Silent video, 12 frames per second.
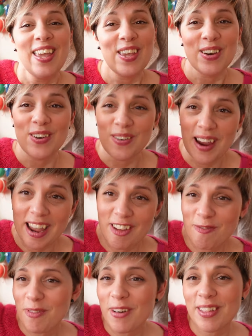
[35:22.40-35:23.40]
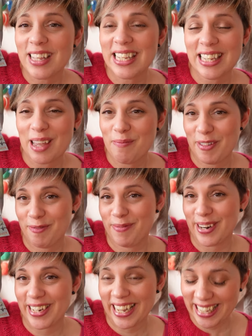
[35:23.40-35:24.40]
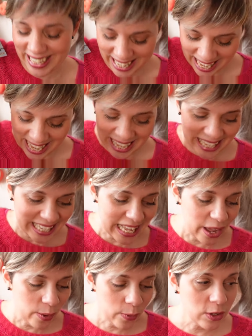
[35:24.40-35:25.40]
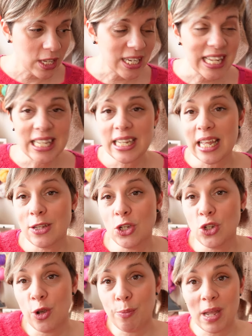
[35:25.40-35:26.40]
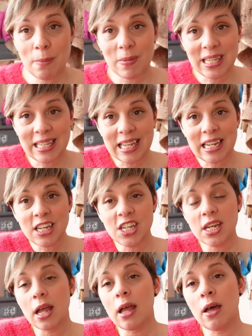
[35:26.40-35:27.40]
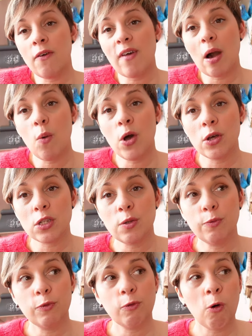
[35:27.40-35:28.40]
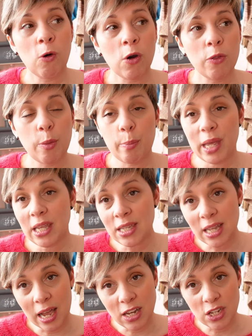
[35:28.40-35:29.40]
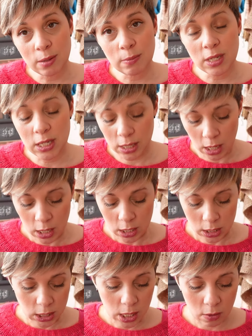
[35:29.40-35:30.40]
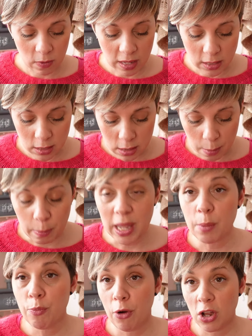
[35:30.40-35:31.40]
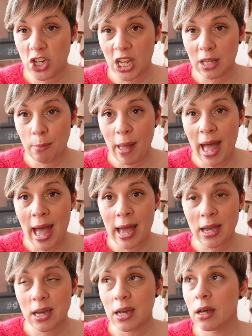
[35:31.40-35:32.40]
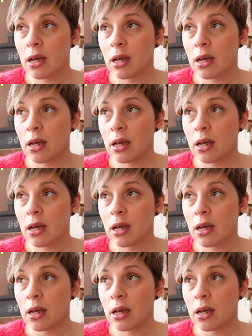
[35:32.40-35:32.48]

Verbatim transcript: Your crave for this type of products. So don't hesitate to drop me a message. That works for the biggest items, so that's the big project bag.